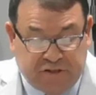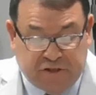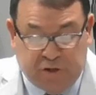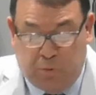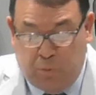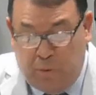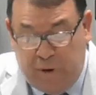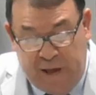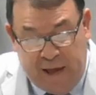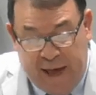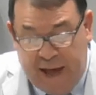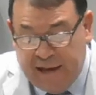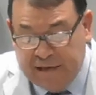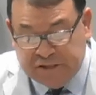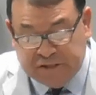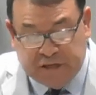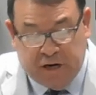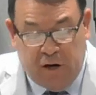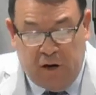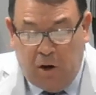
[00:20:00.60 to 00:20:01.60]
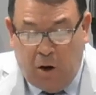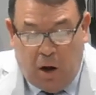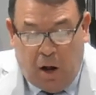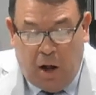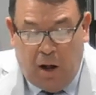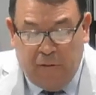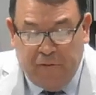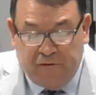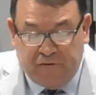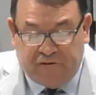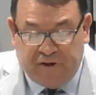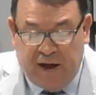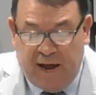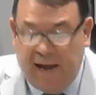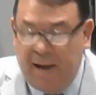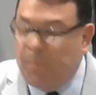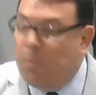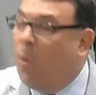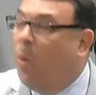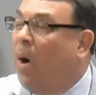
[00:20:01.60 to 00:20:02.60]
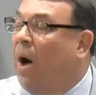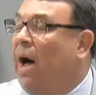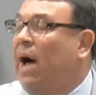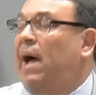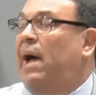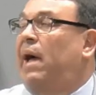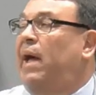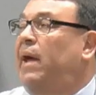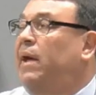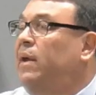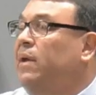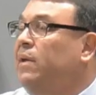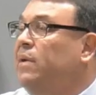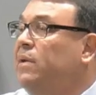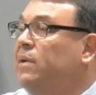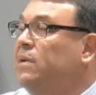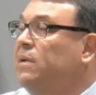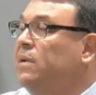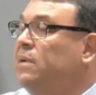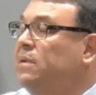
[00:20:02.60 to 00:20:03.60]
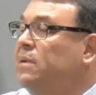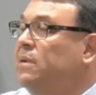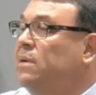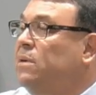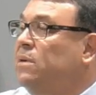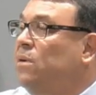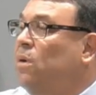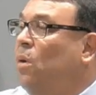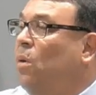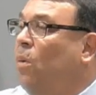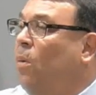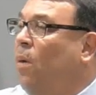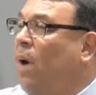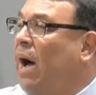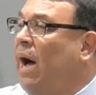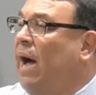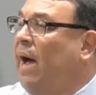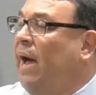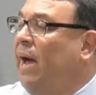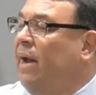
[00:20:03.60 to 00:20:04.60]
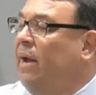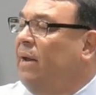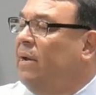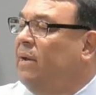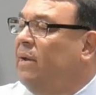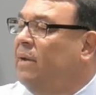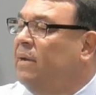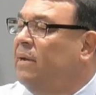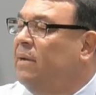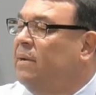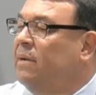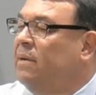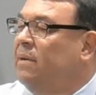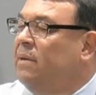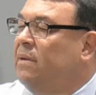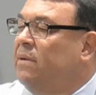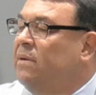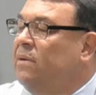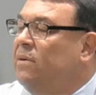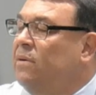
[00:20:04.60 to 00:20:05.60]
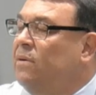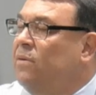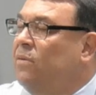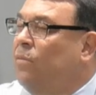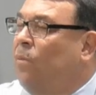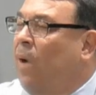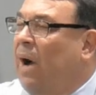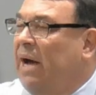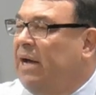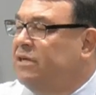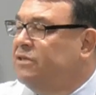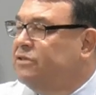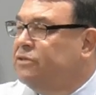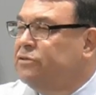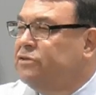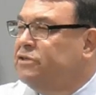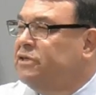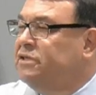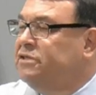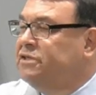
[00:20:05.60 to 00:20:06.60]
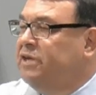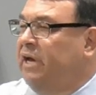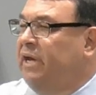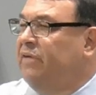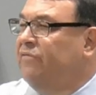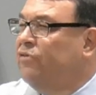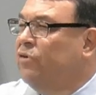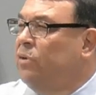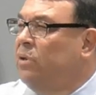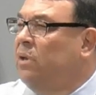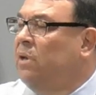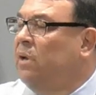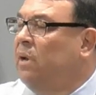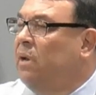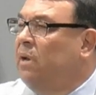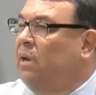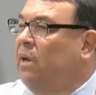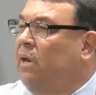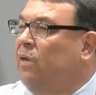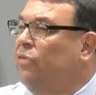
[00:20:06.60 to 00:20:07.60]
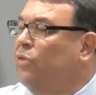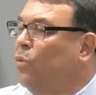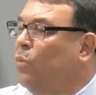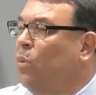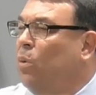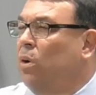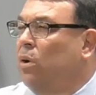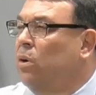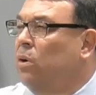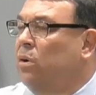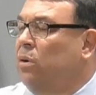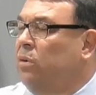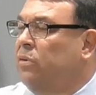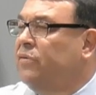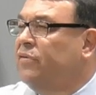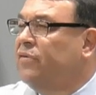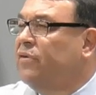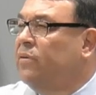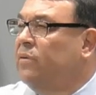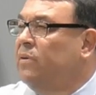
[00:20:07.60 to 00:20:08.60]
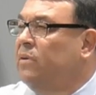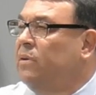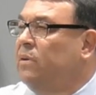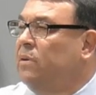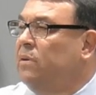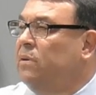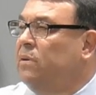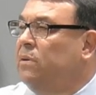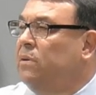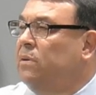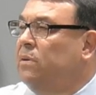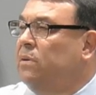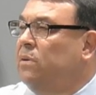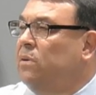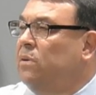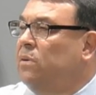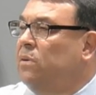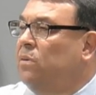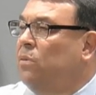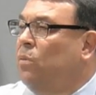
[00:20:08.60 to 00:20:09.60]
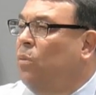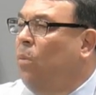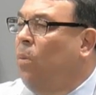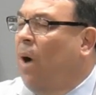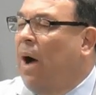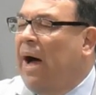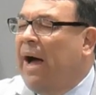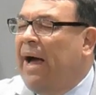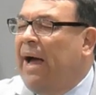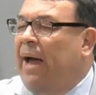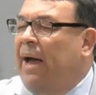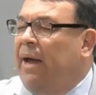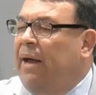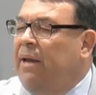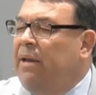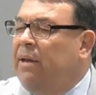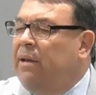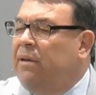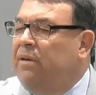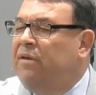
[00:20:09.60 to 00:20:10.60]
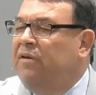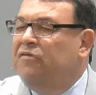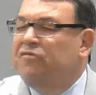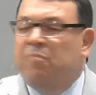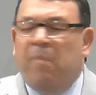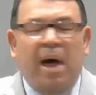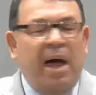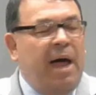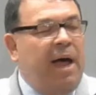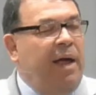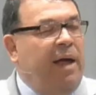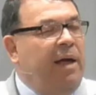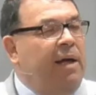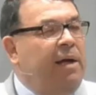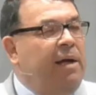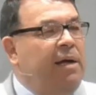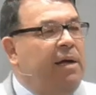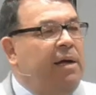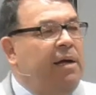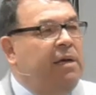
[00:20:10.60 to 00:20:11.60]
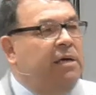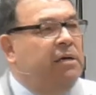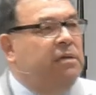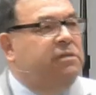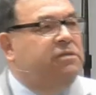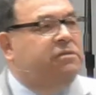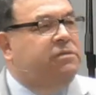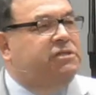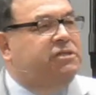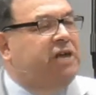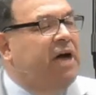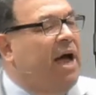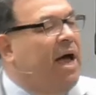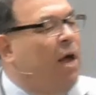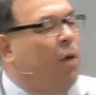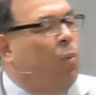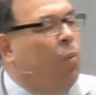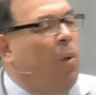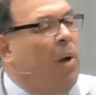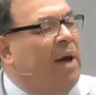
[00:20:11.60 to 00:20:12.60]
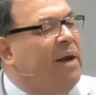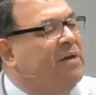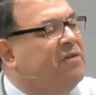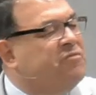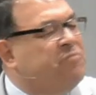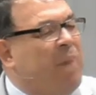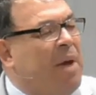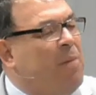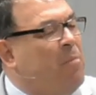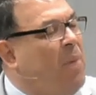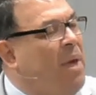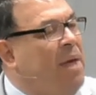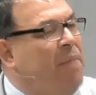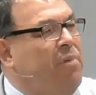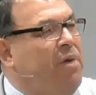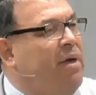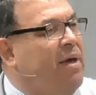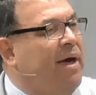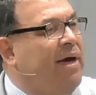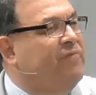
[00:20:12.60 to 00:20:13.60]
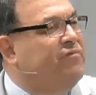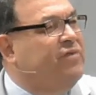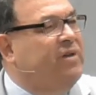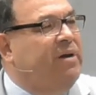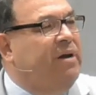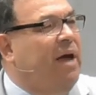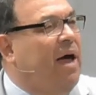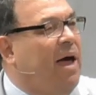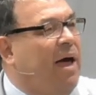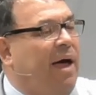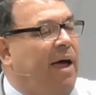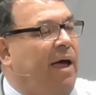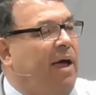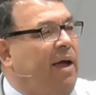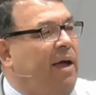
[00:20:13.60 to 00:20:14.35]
that we ask all the time. Why? Why? Why is there such evil in the world. Why does my child, why does my baby have to die?